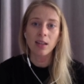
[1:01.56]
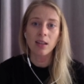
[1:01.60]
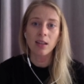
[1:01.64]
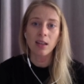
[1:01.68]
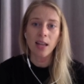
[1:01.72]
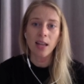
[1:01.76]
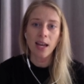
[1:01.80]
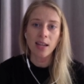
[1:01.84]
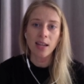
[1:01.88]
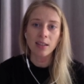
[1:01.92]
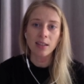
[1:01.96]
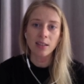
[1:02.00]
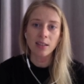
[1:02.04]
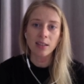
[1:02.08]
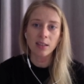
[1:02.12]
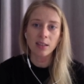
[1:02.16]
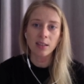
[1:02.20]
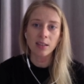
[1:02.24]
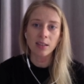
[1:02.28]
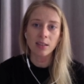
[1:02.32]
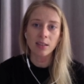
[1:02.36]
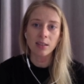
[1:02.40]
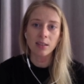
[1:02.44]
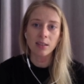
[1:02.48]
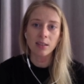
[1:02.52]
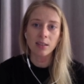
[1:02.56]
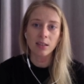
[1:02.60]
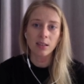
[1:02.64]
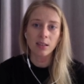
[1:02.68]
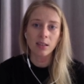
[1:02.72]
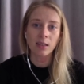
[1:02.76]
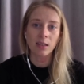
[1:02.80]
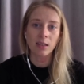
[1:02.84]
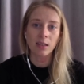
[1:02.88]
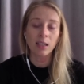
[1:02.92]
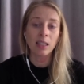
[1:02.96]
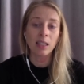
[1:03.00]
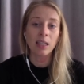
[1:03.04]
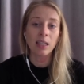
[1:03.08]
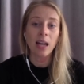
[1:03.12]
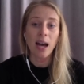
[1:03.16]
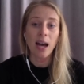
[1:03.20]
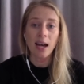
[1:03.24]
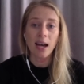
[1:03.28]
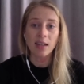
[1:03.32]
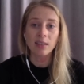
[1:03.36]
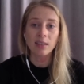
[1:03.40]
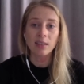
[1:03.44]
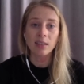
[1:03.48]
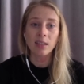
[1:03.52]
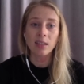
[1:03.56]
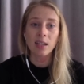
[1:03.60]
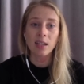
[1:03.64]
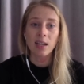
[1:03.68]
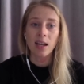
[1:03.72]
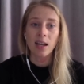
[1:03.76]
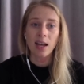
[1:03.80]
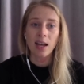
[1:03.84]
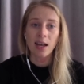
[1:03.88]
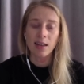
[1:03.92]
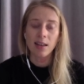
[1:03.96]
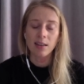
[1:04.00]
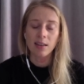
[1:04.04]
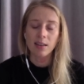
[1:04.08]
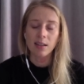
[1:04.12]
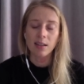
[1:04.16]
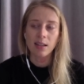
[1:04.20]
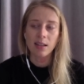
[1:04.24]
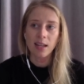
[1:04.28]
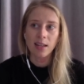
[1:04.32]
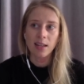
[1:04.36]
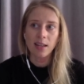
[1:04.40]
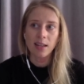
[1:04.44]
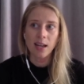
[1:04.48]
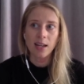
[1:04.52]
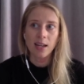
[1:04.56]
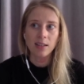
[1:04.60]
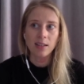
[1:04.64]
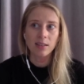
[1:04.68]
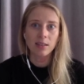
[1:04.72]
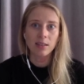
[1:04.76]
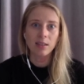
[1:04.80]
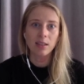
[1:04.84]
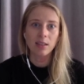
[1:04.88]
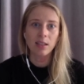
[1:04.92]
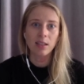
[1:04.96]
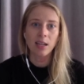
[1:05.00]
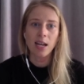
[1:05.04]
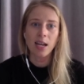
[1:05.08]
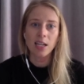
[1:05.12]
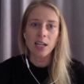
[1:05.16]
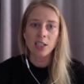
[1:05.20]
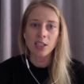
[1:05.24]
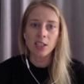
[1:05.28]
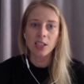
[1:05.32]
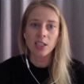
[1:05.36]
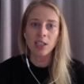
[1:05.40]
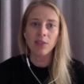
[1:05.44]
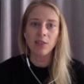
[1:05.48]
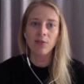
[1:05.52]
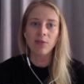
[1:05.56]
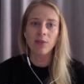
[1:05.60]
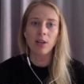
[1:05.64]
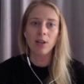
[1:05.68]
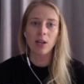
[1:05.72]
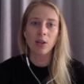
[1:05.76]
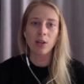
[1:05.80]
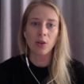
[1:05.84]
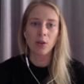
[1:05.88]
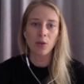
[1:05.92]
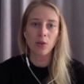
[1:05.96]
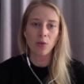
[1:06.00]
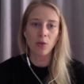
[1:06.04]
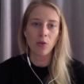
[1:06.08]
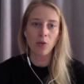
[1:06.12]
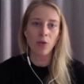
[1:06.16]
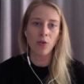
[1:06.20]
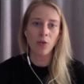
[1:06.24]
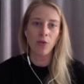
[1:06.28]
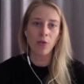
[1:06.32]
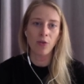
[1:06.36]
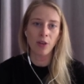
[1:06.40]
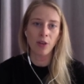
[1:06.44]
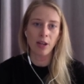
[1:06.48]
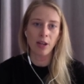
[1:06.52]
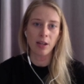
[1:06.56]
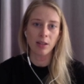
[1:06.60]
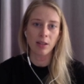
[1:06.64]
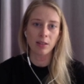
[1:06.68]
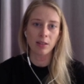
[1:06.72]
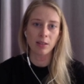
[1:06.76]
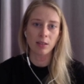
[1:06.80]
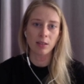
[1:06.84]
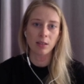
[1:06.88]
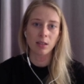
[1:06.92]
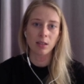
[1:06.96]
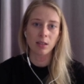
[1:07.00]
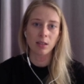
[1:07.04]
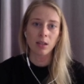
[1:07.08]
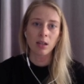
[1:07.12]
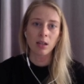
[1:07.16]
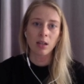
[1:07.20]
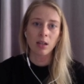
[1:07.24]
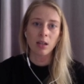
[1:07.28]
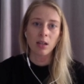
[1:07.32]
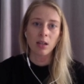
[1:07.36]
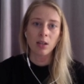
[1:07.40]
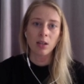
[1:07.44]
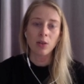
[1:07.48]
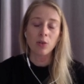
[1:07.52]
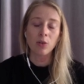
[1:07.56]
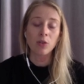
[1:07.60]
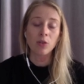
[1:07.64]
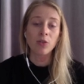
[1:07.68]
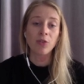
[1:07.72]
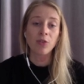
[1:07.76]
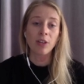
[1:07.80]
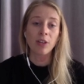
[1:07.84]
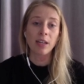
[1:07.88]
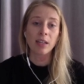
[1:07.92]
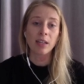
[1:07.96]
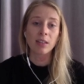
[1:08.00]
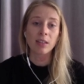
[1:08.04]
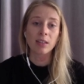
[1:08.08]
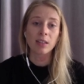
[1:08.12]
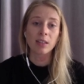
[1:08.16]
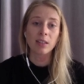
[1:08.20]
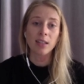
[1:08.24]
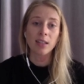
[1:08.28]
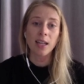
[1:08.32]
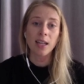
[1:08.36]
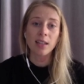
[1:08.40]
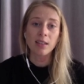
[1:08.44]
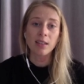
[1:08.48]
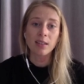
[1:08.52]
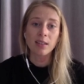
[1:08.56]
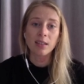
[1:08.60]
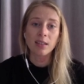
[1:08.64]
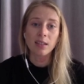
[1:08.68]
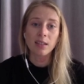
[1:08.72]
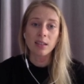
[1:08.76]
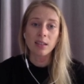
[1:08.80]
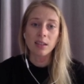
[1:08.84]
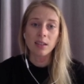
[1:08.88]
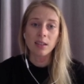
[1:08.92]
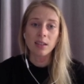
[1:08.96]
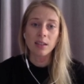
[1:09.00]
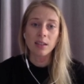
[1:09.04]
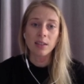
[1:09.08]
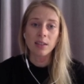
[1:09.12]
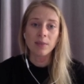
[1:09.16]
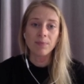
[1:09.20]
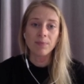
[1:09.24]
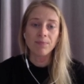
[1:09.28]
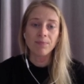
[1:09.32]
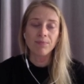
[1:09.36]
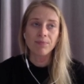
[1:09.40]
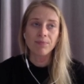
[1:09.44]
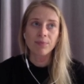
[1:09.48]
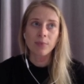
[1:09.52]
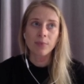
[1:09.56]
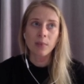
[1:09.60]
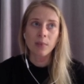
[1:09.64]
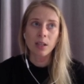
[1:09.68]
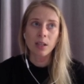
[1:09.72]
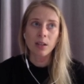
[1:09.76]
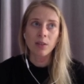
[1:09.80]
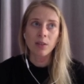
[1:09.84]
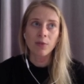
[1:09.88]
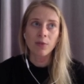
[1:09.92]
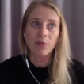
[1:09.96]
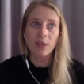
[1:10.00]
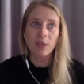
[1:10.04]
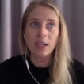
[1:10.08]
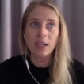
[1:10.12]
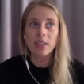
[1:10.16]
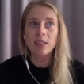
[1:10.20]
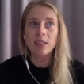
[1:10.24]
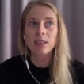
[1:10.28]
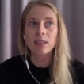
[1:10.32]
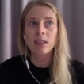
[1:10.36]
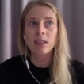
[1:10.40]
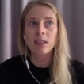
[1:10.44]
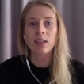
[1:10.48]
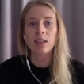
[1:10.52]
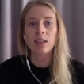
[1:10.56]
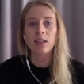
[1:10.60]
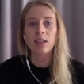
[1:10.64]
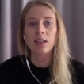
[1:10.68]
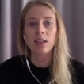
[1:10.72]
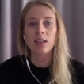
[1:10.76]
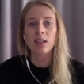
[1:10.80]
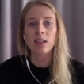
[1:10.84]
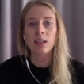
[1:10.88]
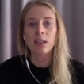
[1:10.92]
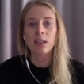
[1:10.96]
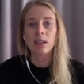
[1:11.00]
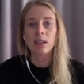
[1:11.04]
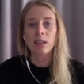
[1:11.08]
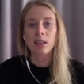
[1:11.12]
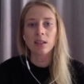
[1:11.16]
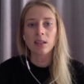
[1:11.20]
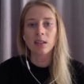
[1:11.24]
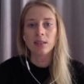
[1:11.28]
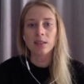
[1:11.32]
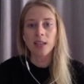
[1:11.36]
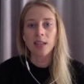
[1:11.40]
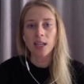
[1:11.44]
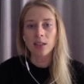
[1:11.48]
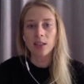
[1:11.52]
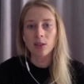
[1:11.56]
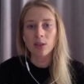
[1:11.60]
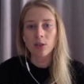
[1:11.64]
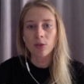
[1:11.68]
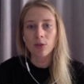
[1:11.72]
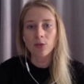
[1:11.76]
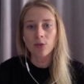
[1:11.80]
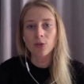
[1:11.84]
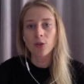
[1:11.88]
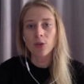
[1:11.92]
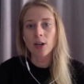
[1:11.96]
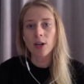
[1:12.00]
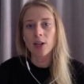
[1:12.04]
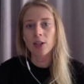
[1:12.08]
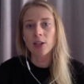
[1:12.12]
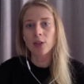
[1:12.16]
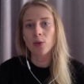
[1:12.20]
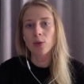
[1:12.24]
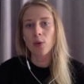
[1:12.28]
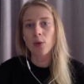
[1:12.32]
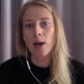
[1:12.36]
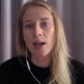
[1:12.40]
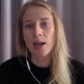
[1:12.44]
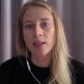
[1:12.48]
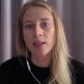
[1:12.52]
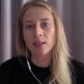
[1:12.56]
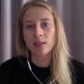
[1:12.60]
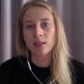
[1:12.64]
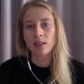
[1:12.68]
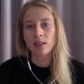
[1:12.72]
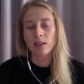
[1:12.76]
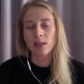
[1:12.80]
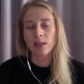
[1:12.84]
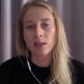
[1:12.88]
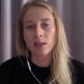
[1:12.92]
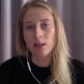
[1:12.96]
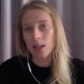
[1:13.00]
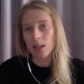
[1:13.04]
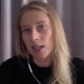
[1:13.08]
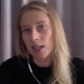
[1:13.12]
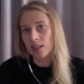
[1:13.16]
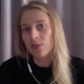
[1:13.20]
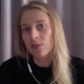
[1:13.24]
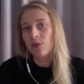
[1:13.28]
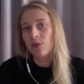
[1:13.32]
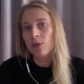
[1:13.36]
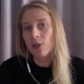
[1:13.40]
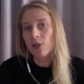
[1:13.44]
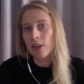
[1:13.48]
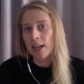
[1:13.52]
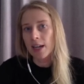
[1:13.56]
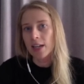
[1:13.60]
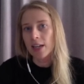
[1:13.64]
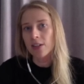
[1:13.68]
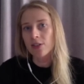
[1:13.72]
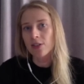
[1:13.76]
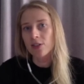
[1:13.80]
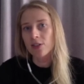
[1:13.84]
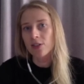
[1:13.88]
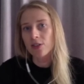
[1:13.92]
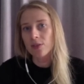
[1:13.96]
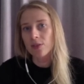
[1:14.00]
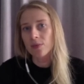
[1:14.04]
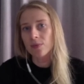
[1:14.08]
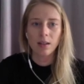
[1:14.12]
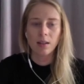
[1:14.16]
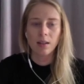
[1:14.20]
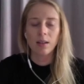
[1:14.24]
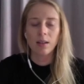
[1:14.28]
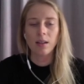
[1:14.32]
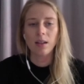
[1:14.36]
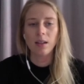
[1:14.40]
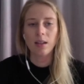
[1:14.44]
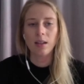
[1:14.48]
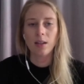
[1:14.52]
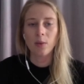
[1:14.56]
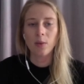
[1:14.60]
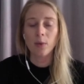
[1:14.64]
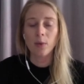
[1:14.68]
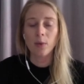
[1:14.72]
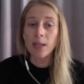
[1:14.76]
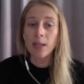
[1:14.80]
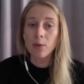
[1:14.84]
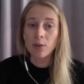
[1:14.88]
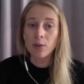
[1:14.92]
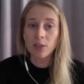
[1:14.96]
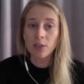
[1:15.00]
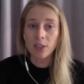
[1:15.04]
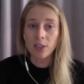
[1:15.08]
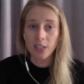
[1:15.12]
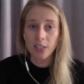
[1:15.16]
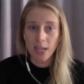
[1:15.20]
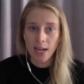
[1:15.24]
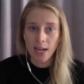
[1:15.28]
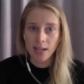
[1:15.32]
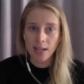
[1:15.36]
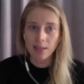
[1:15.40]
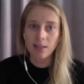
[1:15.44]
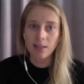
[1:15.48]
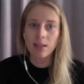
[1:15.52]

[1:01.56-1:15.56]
lies is in us and let us achieve huge things, that things that contrary to us last for age. When I was child,